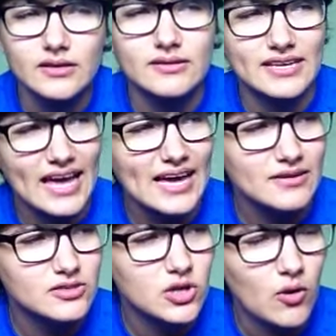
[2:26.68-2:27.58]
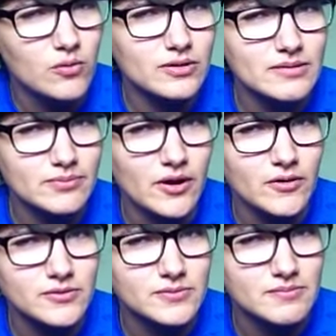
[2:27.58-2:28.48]
not totally
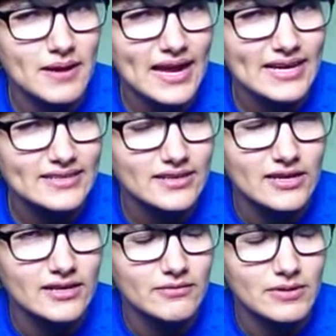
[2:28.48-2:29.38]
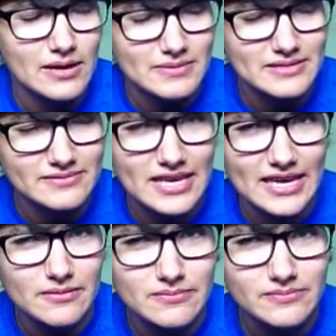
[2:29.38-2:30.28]
bros with
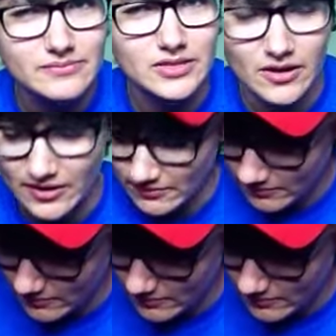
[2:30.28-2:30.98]
Kim. Sorry.